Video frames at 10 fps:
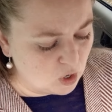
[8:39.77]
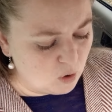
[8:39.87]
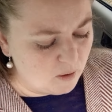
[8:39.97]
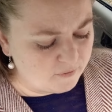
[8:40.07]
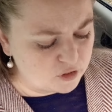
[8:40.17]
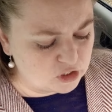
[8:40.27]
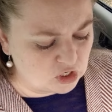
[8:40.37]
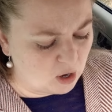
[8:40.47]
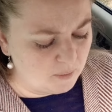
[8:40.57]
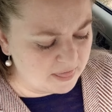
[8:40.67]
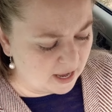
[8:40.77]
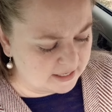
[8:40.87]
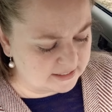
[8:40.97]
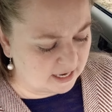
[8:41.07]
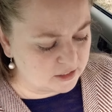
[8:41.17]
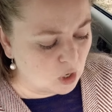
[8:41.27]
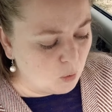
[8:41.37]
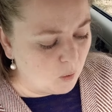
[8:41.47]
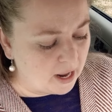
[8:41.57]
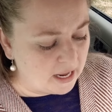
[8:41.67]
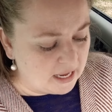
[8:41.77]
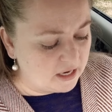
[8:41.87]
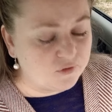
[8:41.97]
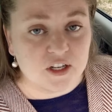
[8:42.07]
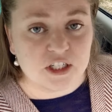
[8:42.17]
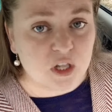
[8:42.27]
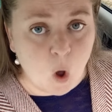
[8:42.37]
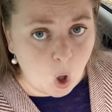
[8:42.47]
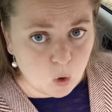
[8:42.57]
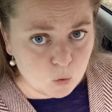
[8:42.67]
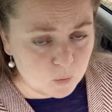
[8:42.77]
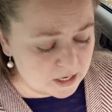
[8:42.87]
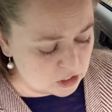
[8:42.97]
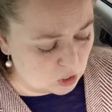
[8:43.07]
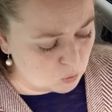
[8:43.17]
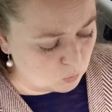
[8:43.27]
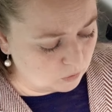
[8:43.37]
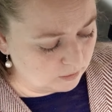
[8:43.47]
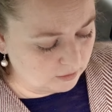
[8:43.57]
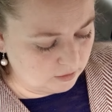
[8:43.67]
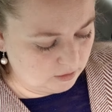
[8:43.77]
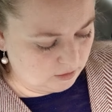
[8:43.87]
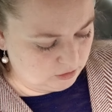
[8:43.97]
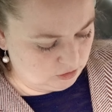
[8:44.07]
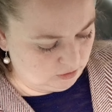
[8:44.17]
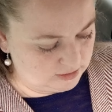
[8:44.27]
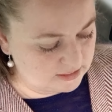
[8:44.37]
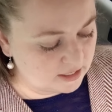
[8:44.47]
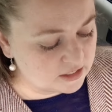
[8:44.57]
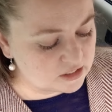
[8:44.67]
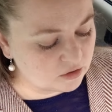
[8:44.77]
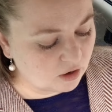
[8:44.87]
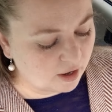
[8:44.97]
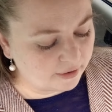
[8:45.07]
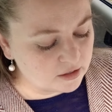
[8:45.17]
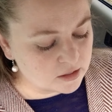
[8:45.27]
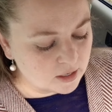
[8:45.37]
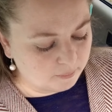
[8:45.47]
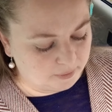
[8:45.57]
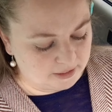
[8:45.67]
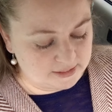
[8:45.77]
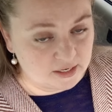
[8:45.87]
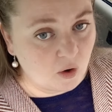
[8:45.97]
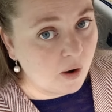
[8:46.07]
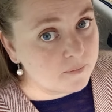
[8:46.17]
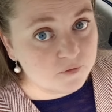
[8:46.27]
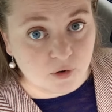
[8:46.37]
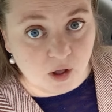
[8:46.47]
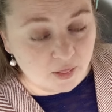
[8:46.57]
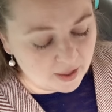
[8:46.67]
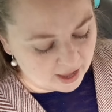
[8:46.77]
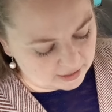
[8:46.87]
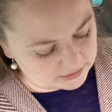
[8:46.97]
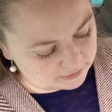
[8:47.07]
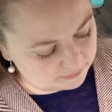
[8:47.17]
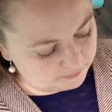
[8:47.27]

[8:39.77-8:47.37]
Whoever saw one that size? Why, it fills the whole window." "Sure it does, your honor, but it's an arm for all that."